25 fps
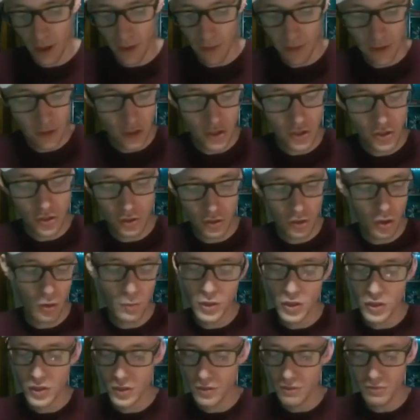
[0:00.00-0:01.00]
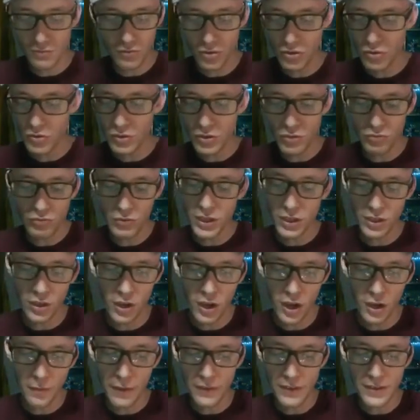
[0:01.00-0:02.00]
there's just so much you could really
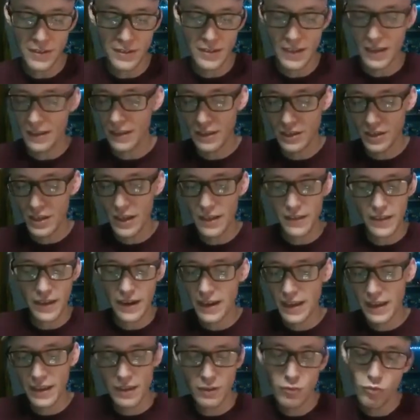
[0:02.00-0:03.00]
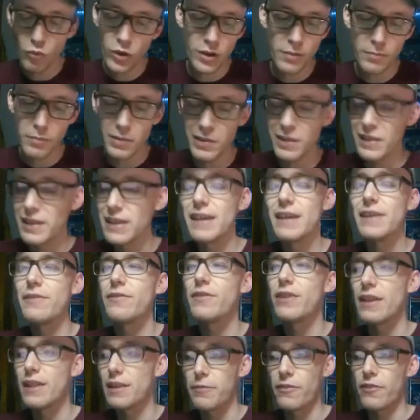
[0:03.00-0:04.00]
talk about this deck that I wouldn't
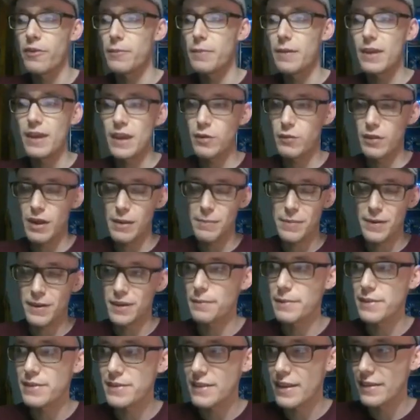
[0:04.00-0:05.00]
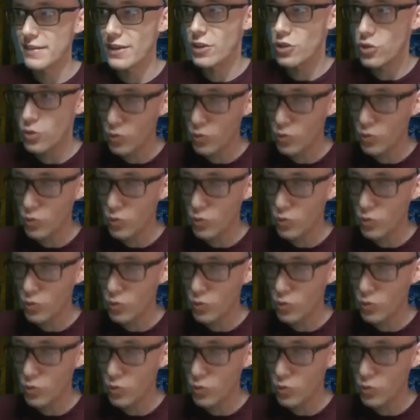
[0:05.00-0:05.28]
believed in the very beginning when I picked up this deck,